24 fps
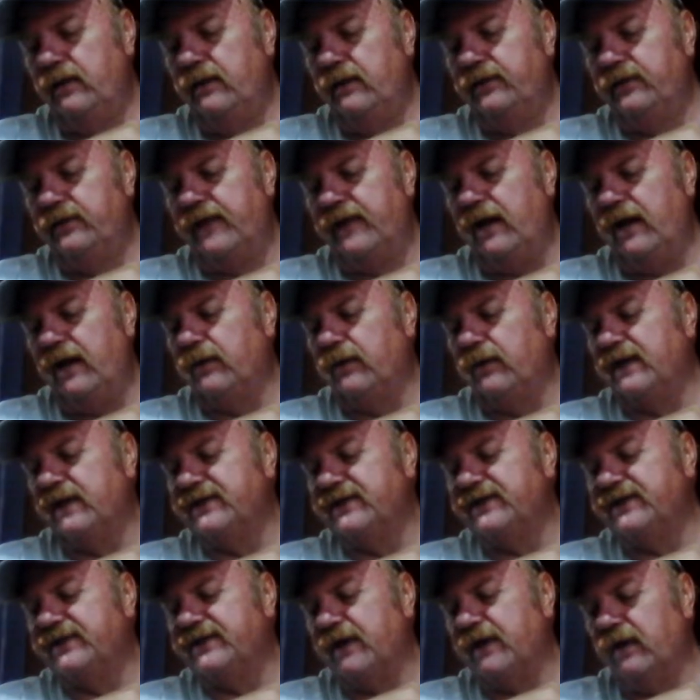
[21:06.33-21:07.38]
they don't
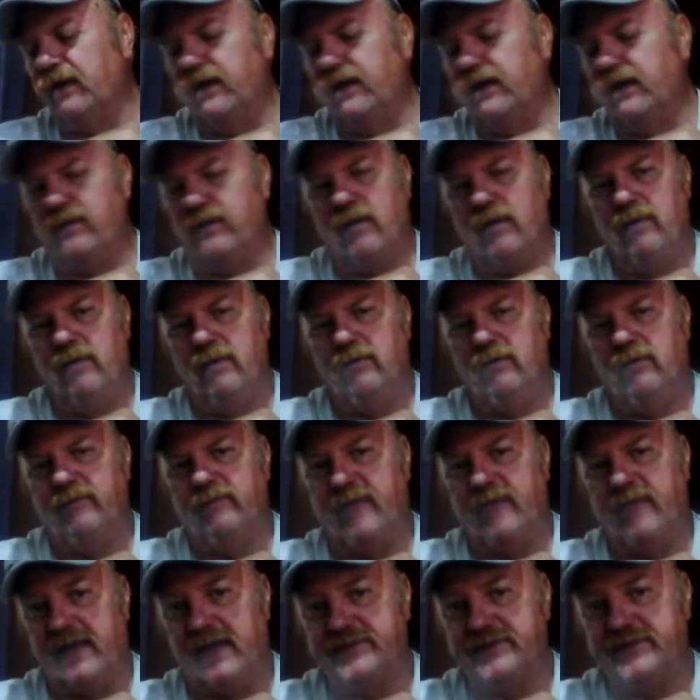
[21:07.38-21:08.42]
necessarily grow
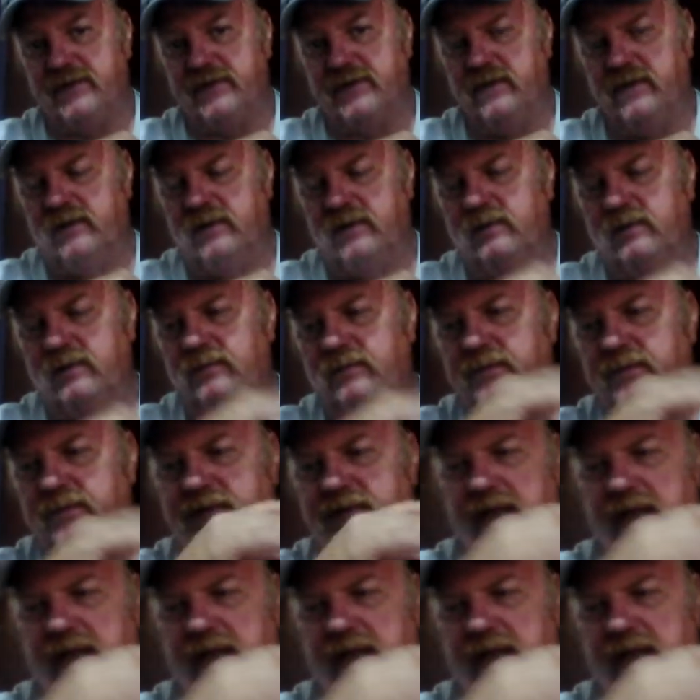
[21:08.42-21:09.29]
faster, but they